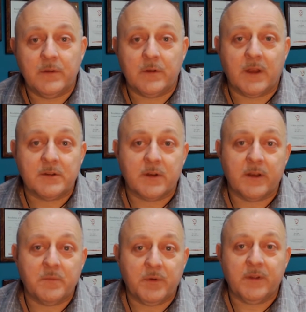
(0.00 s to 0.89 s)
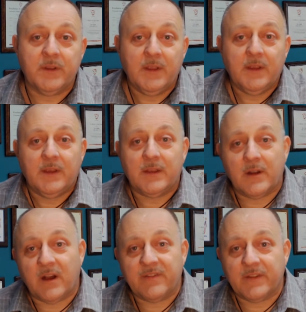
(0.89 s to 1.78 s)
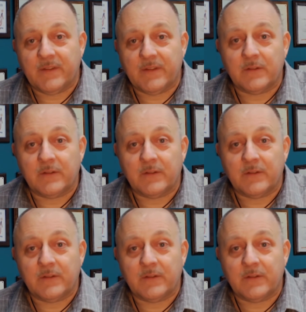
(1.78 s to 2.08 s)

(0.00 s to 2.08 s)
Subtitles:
You're not trying to put an office